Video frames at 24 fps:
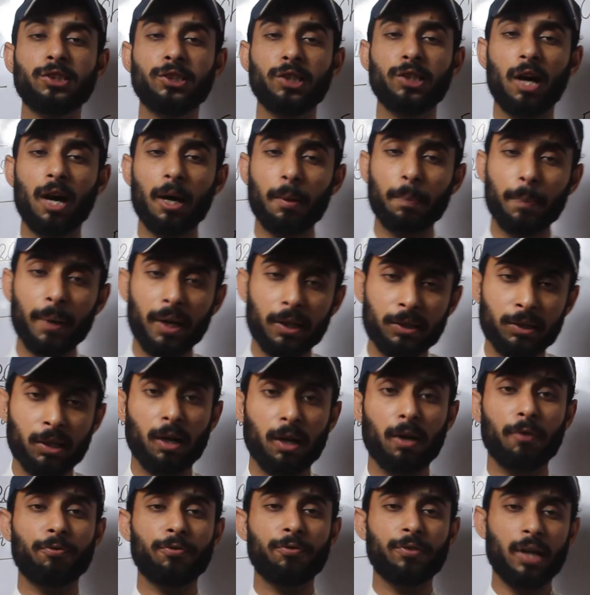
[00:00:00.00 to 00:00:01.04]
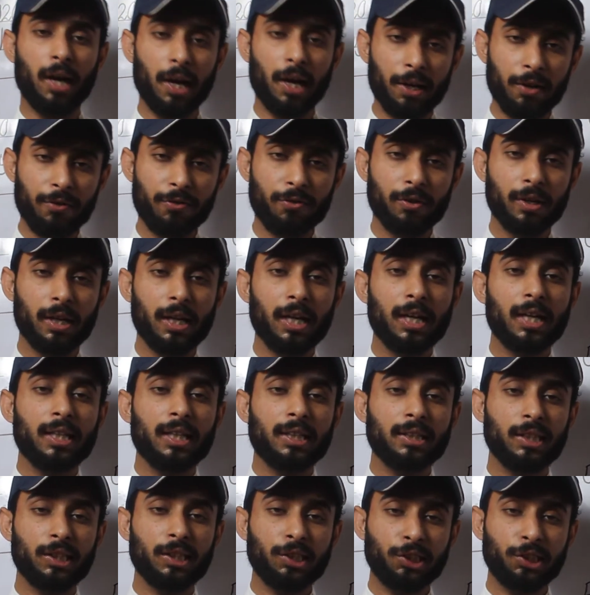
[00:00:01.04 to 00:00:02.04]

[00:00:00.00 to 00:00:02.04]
sharp edge of knife, the